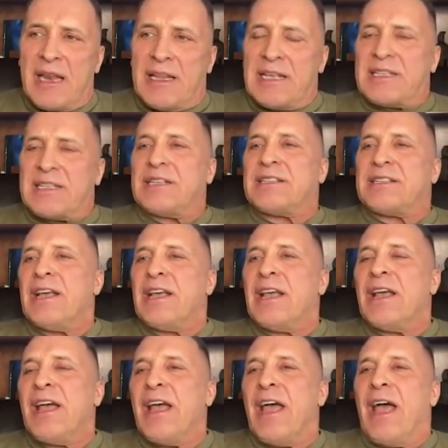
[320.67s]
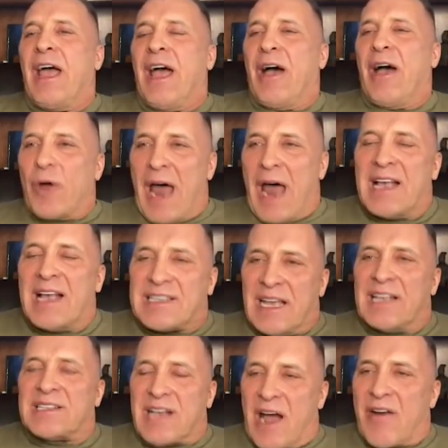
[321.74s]
This is what I
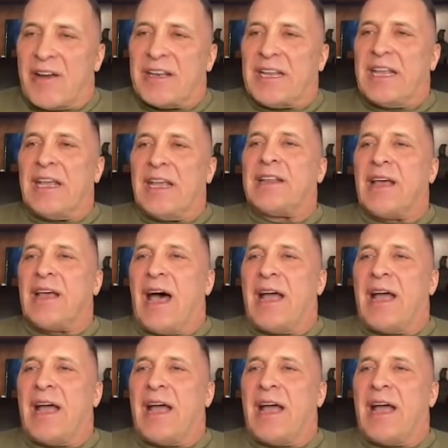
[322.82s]
say is guaranteed.